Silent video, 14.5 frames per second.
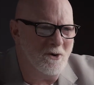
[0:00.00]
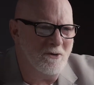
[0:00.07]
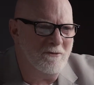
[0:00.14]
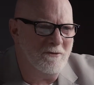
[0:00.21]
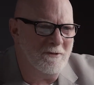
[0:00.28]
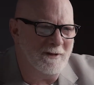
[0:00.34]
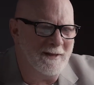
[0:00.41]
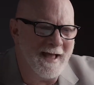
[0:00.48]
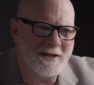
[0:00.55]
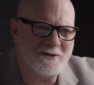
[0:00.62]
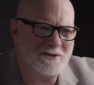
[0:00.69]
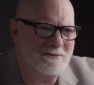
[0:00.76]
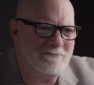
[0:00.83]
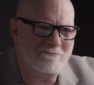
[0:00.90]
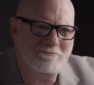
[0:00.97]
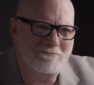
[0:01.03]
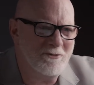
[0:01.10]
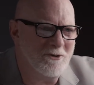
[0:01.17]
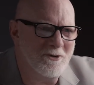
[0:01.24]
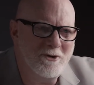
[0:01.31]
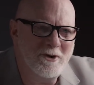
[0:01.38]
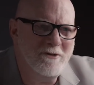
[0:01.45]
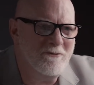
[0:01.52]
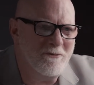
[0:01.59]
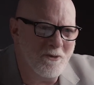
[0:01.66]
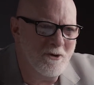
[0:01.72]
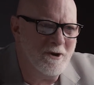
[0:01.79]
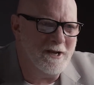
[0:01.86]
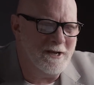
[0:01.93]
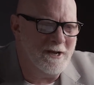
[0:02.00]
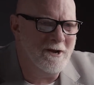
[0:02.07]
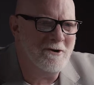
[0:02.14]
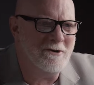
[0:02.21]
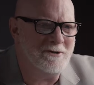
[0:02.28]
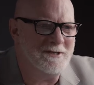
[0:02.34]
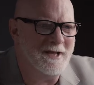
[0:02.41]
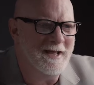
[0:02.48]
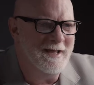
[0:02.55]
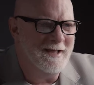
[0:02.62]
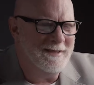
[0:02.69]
over the last 30, 40 years,